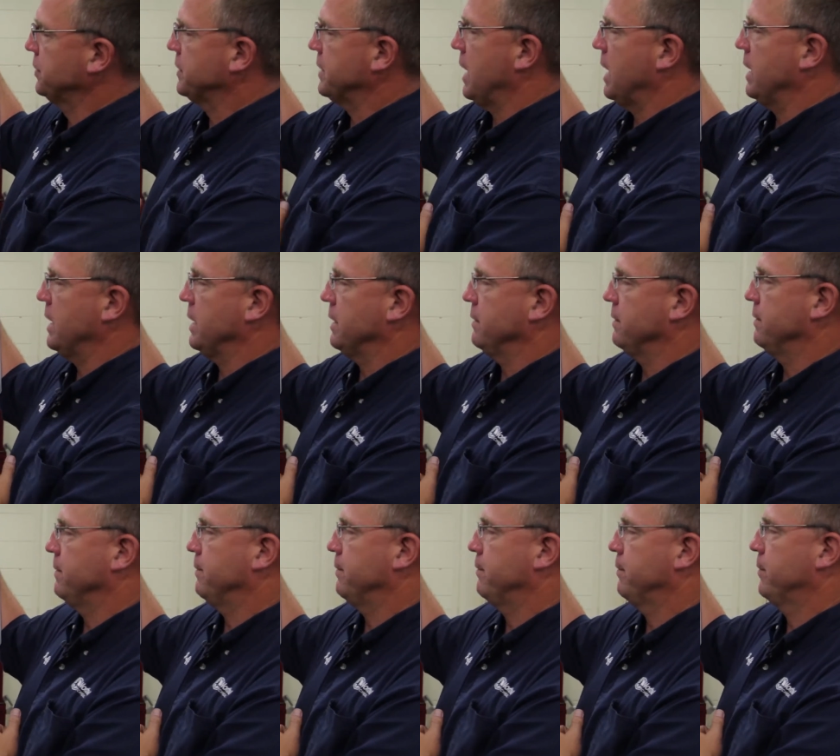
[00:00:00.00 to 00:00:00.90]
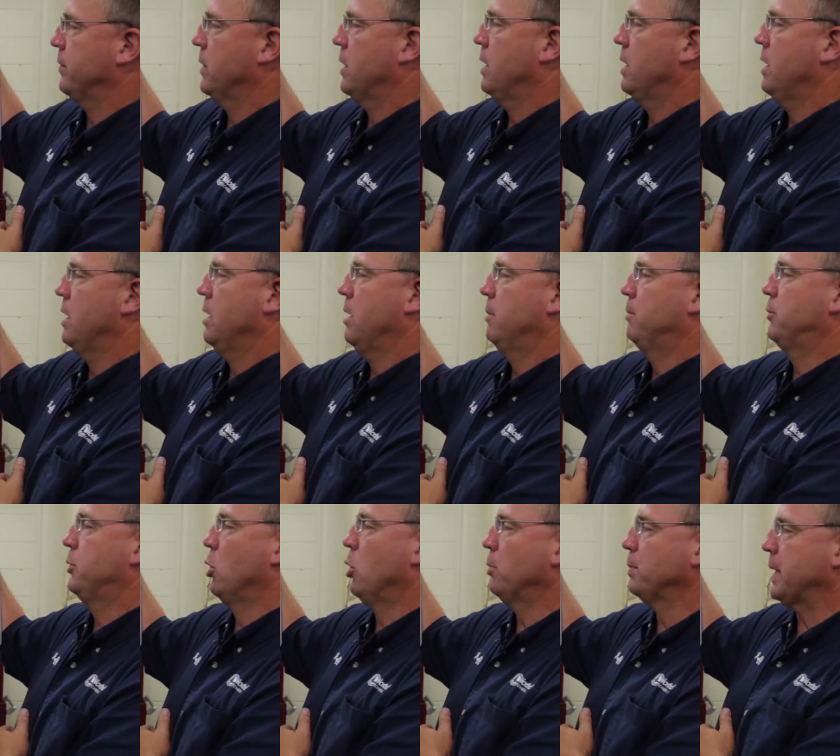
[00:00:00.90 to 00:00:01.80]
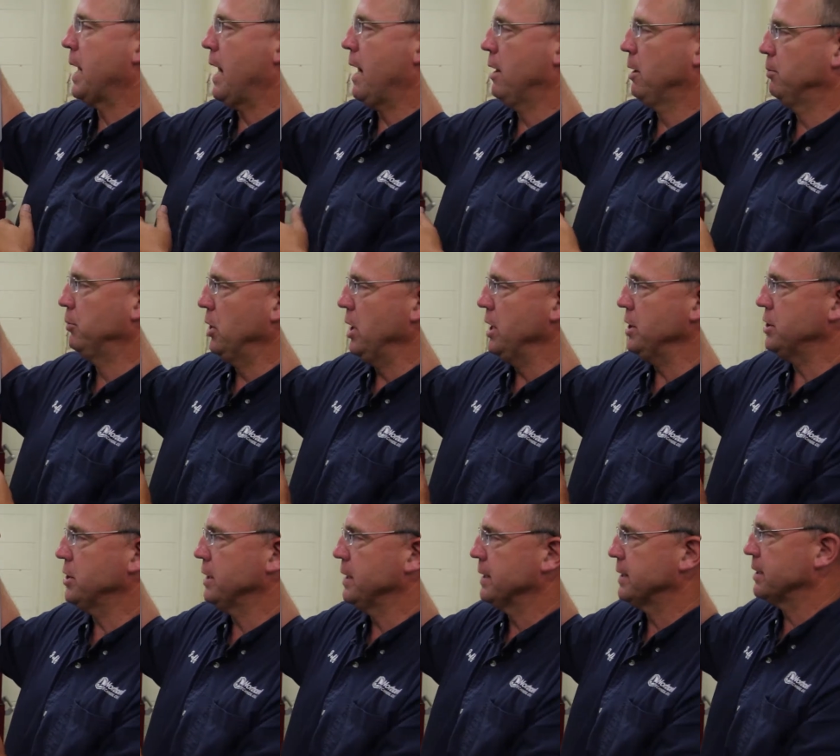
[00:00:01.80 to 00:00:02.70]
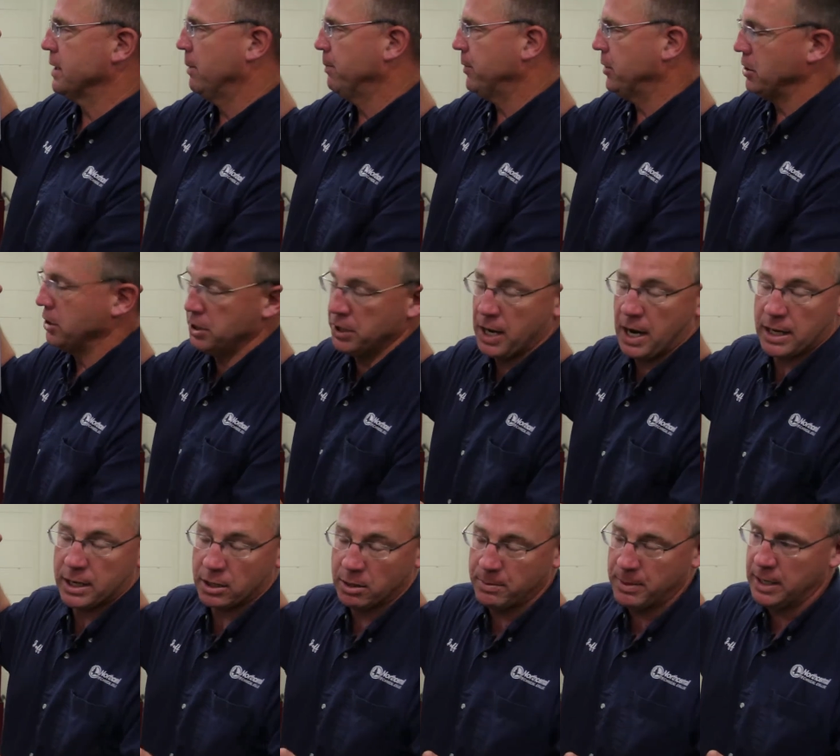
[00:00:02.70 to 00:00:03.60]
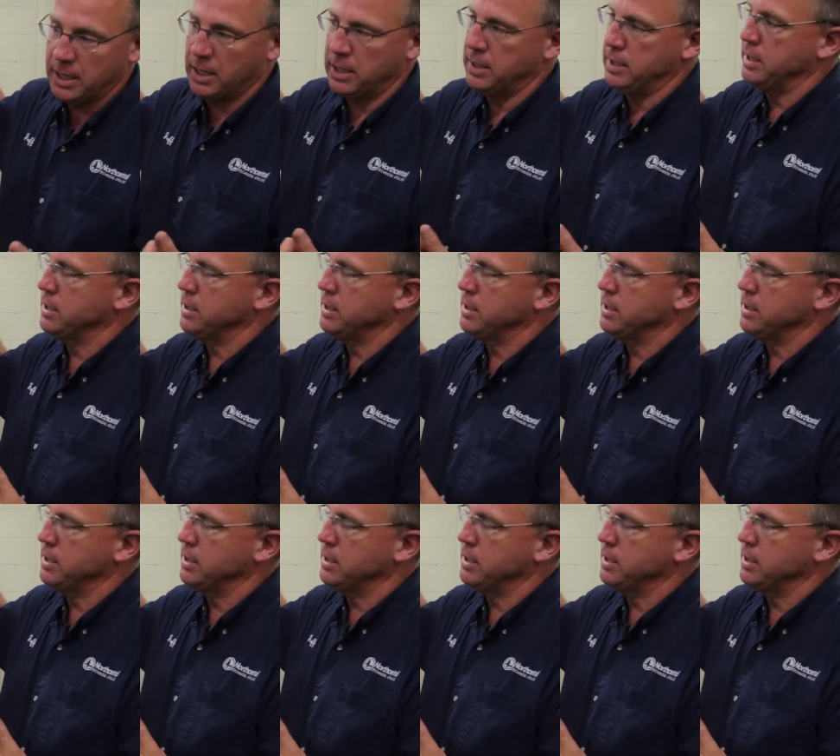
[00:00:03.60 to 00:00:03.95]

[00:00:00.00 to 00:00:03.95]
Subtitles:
setting. Probe calibration is something you're not going to be getting